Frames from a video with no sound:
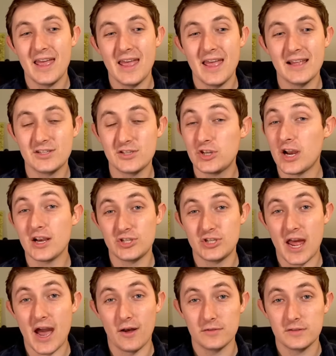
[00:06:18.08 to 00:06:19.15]
It's Josh
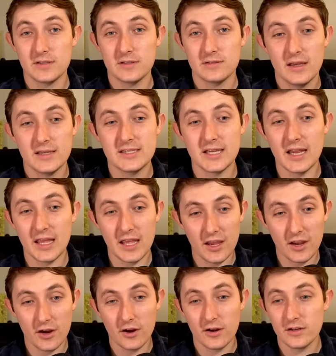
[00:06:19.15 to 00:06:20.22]
Downs. Sitting
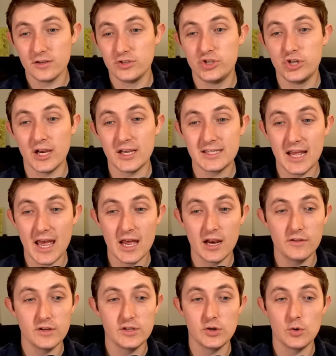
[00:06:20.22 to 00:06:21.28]
here just ahead
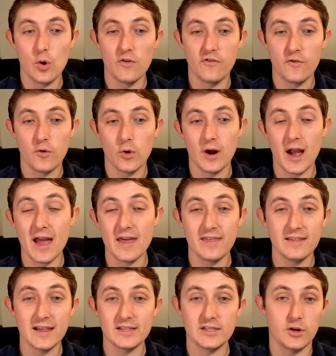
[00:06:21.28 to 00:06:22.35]
of the 204. I
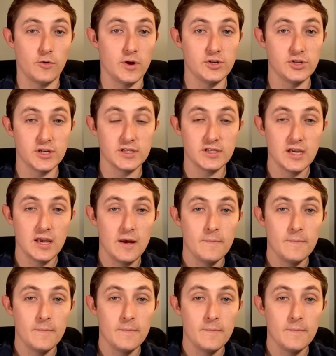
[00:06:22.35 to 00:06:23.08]
think that's egregious.